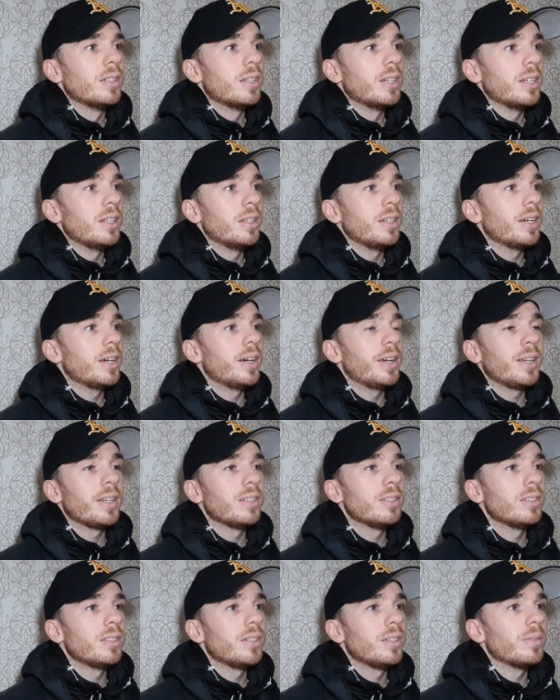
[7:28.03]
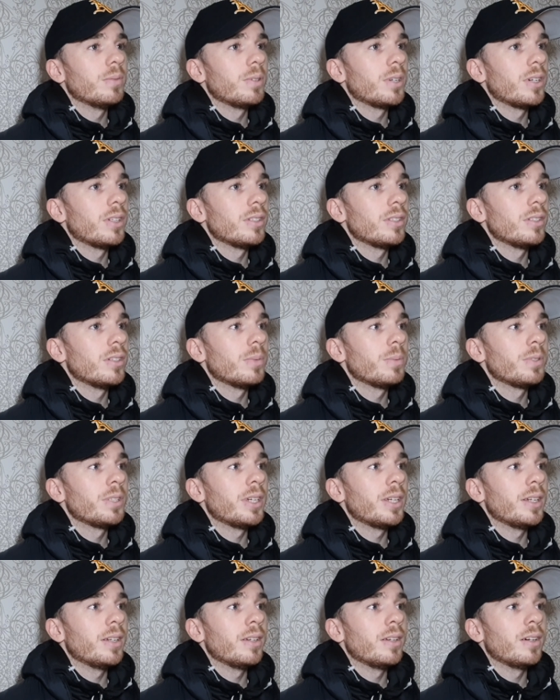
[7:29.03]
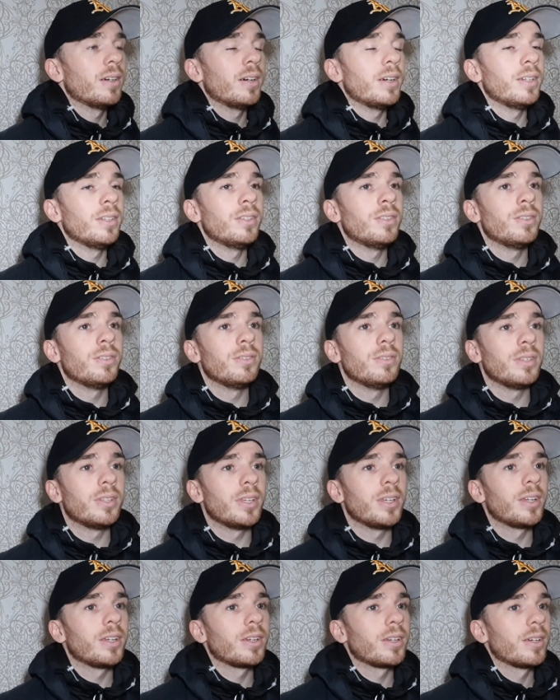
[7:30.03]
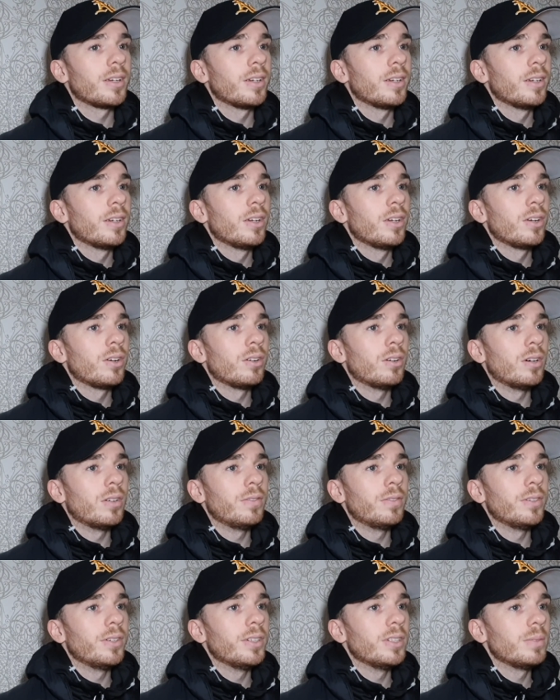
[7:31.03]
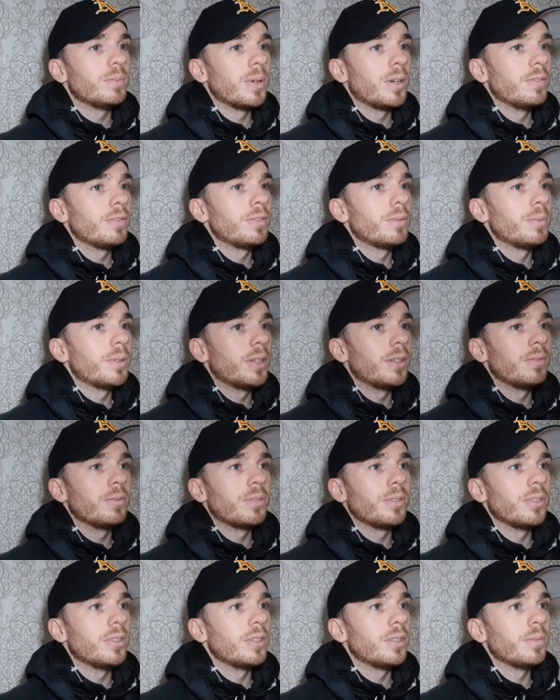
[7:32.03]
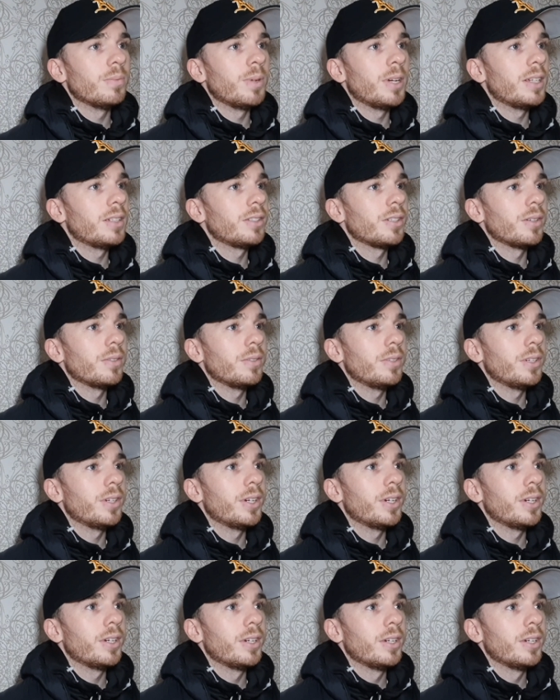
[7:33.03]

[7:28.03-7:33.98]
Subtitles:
And yeah, I can see him causing the upset. I do think Crawford is pound for pound one of the best out there,